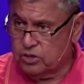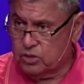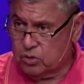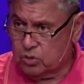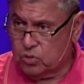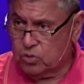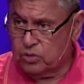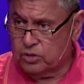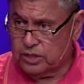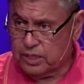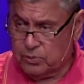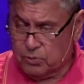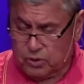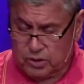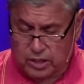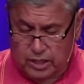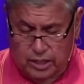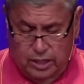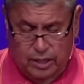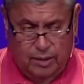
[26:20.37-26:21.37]
of course, that
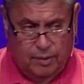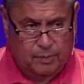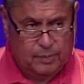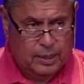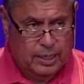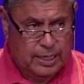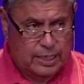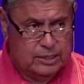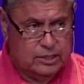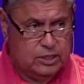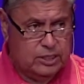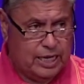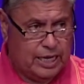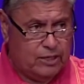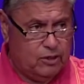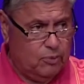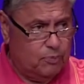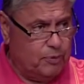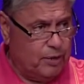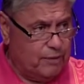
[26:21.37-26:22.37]
would come as
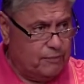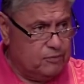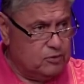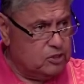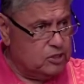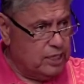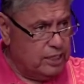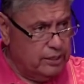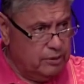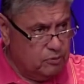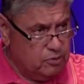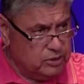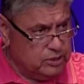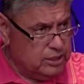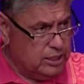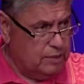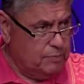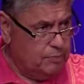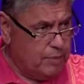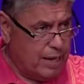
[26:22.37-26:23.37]
Daniel prophesied and would
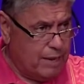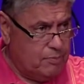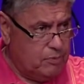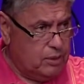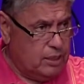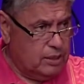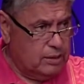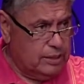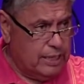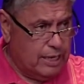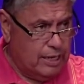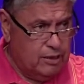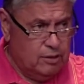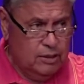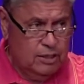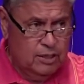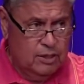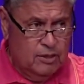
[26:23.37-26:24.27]
take Babylon down.